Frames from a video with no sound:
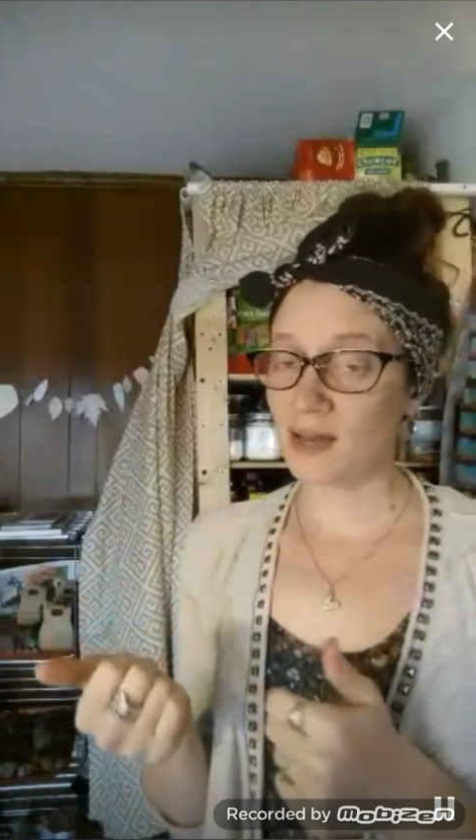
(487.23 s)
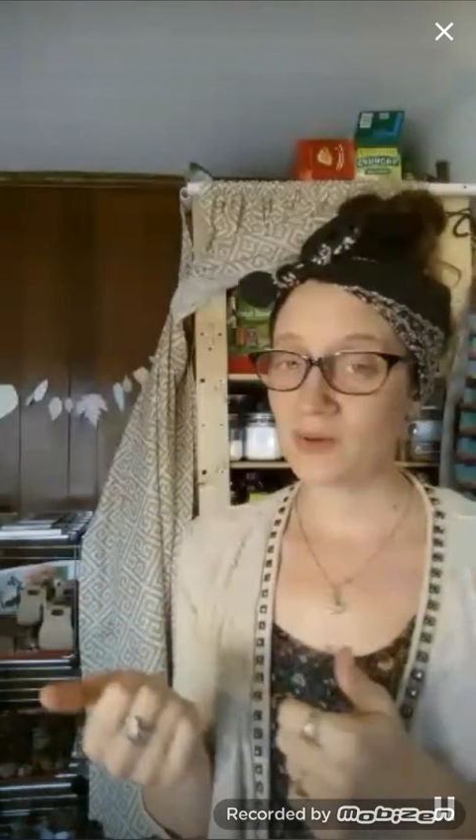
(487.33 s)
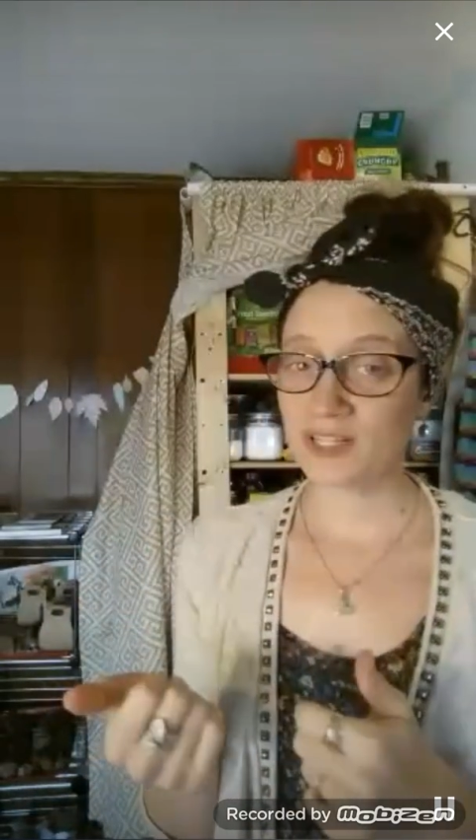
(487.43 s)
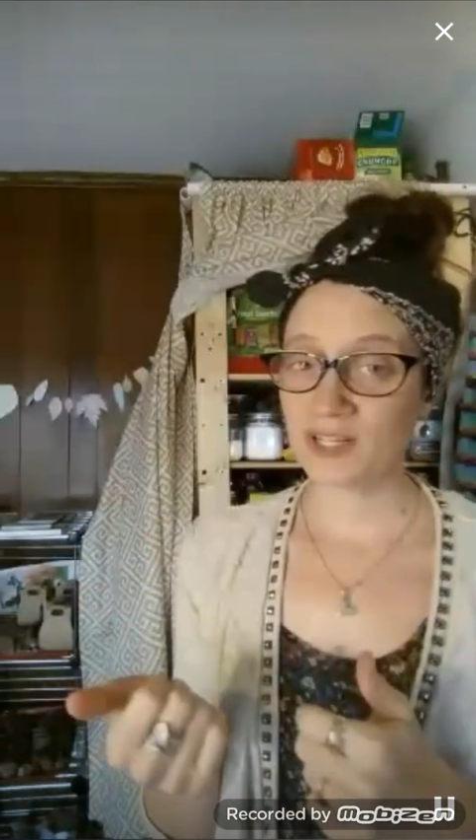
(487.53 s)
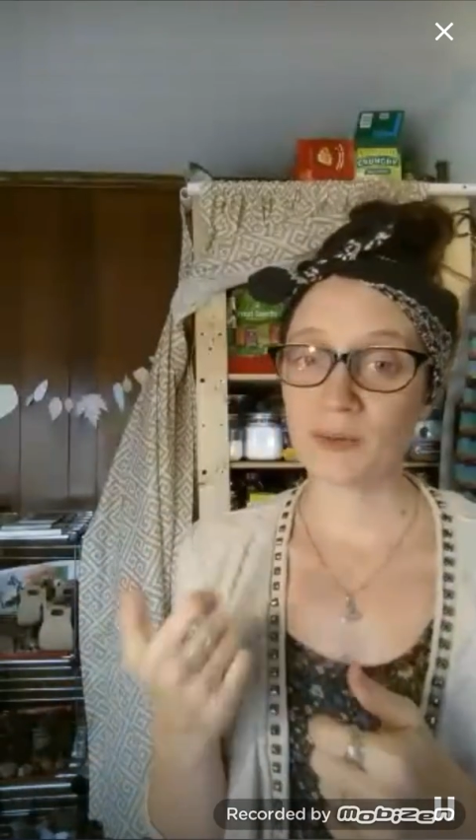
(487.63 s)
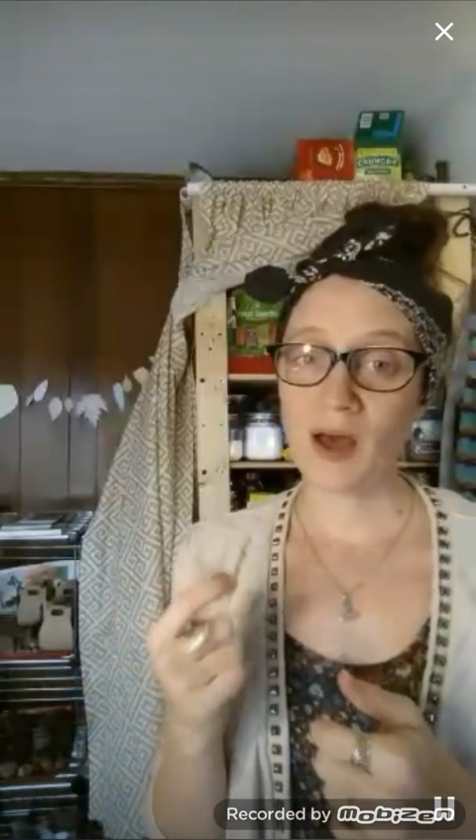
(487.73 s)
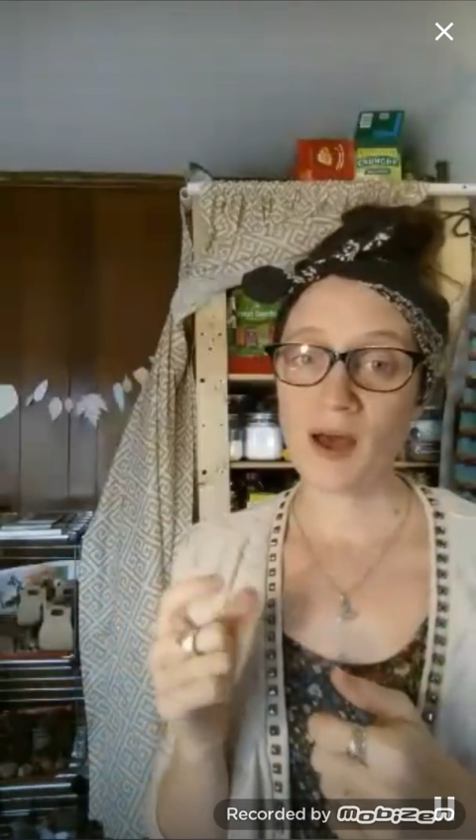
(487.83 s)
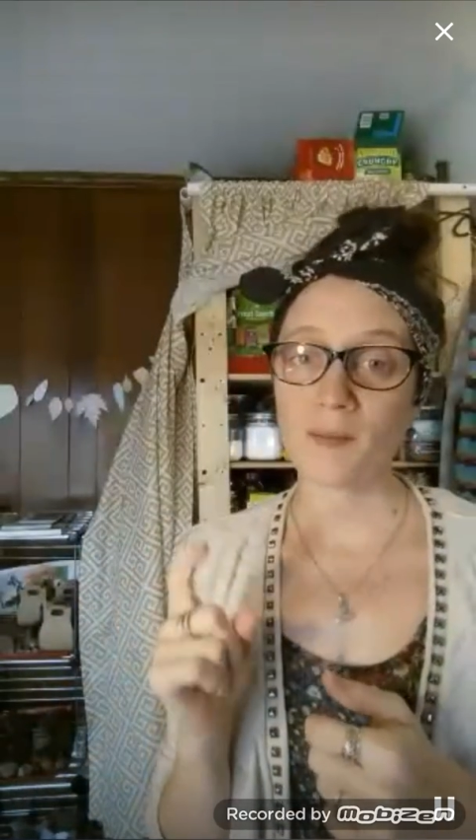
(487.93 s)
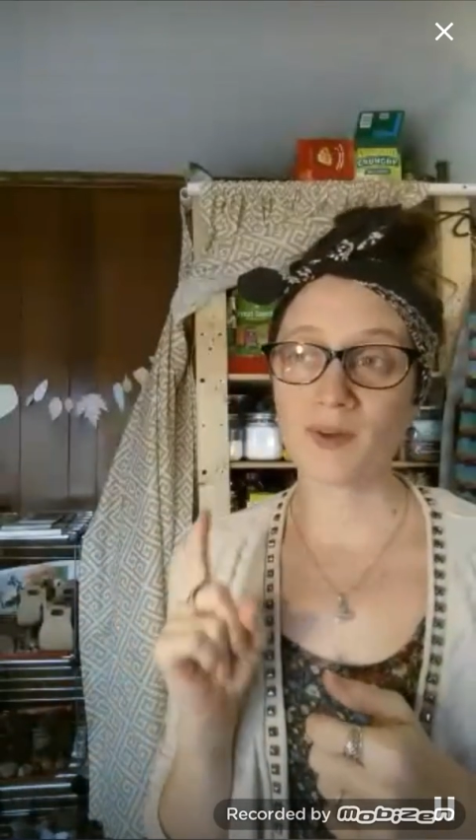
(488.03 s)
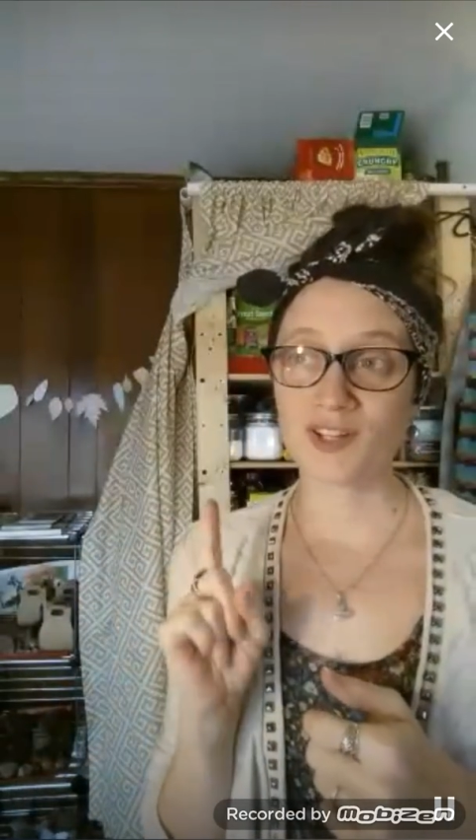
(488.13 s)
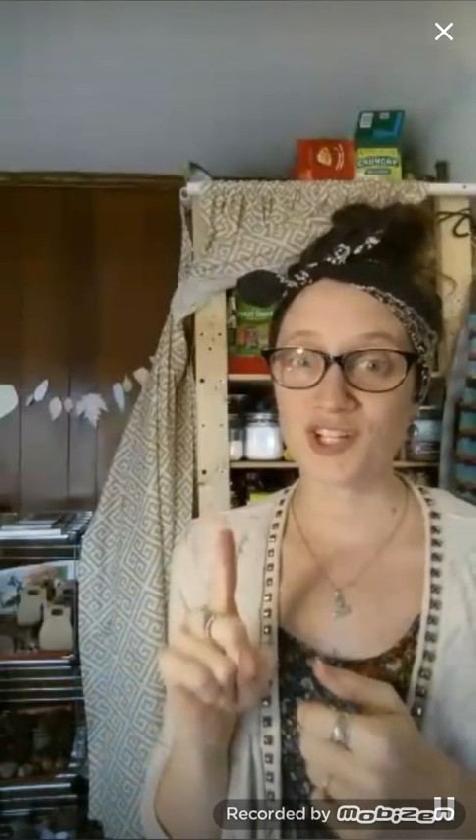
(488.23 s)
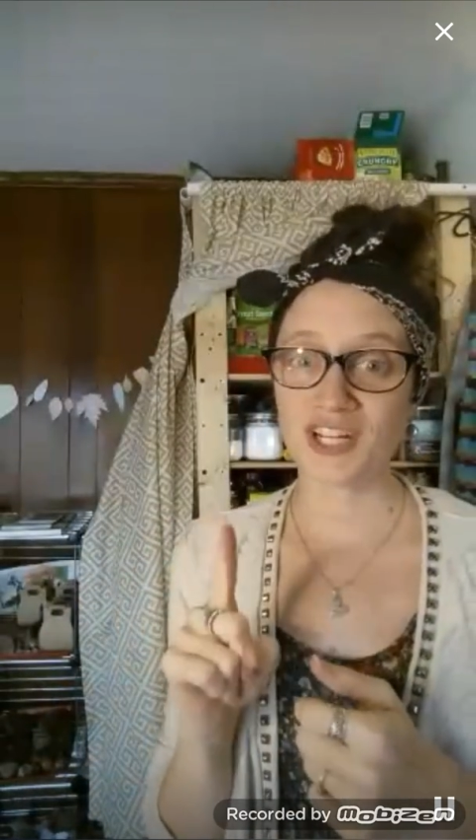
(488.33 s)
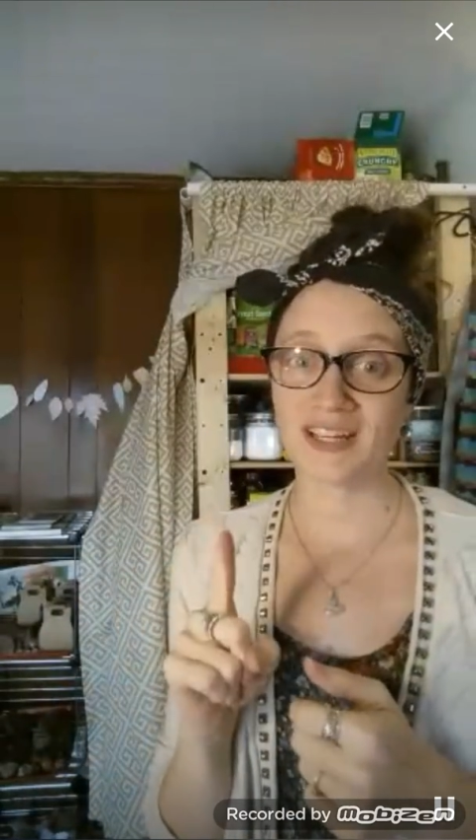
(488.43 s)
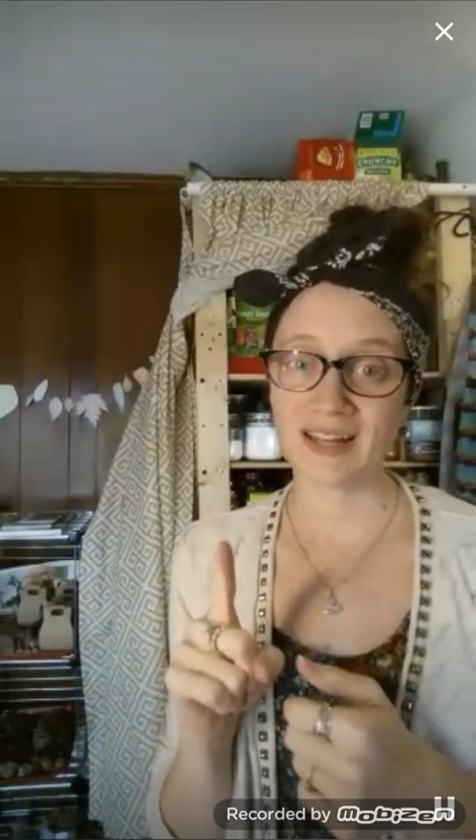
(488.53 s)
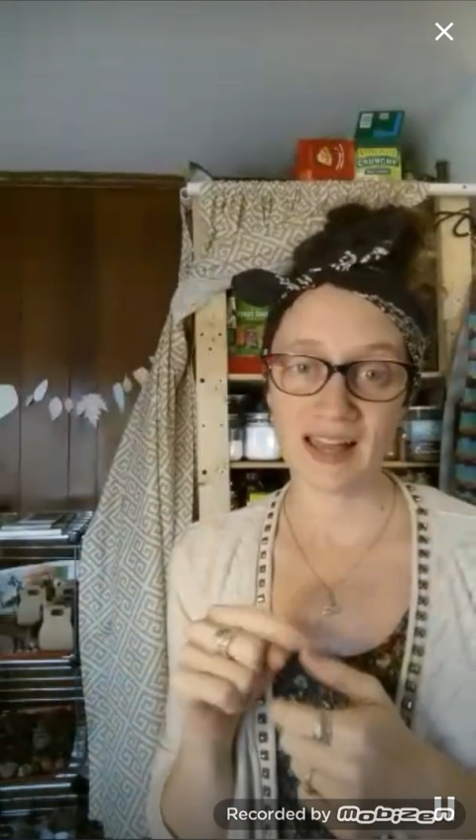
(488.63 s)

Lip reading: that we do, but